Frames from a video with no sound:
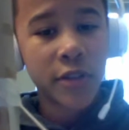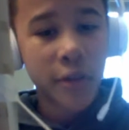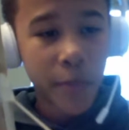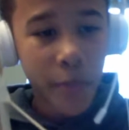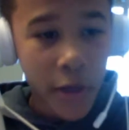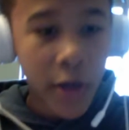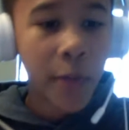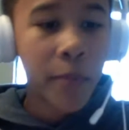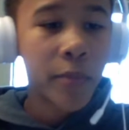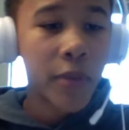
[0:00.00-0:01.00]
to pick
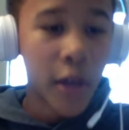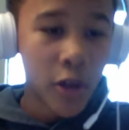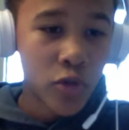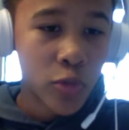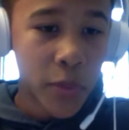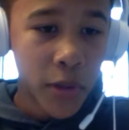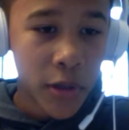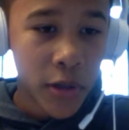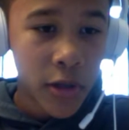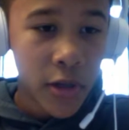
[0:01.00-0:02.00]
up the actual
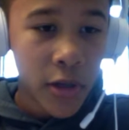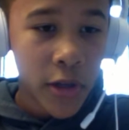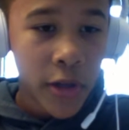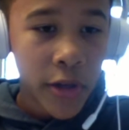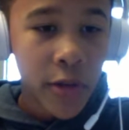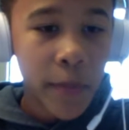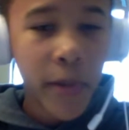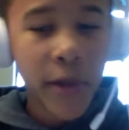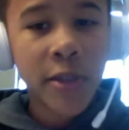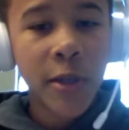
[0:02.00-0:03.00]
book, the
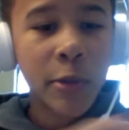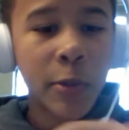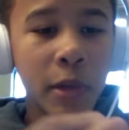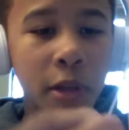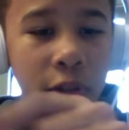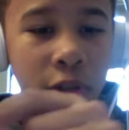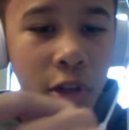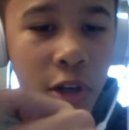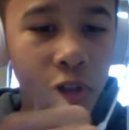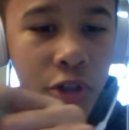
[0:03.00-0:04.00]
biceps begin to
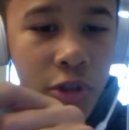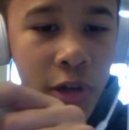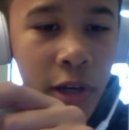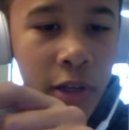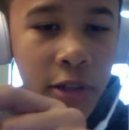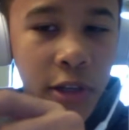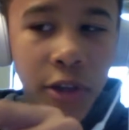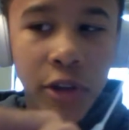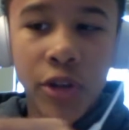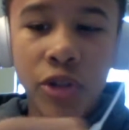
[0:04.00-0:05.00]
contract
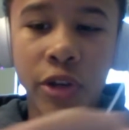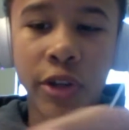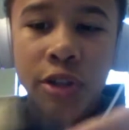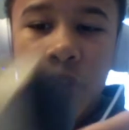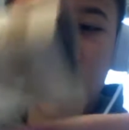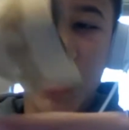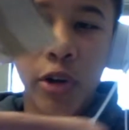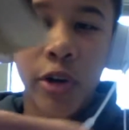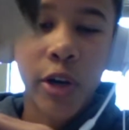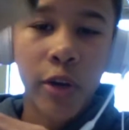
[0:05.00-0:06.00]
and the triceps
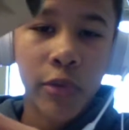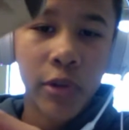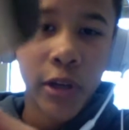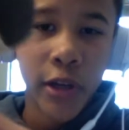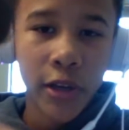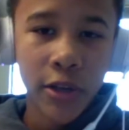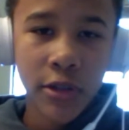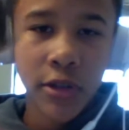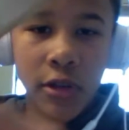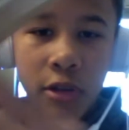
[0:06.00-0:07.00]
are now
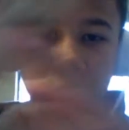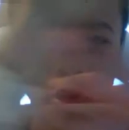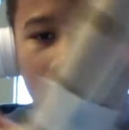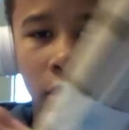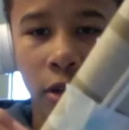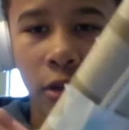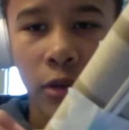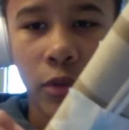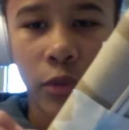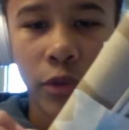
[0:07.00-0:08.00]
relaxed,
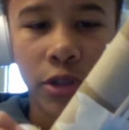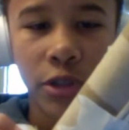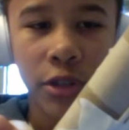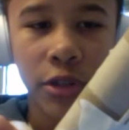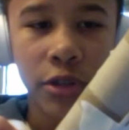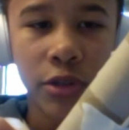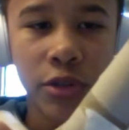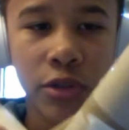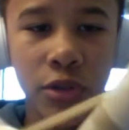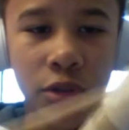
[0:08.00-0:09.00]
which
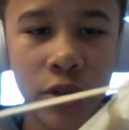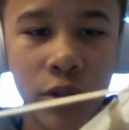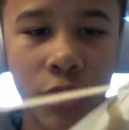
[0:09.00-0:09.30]
is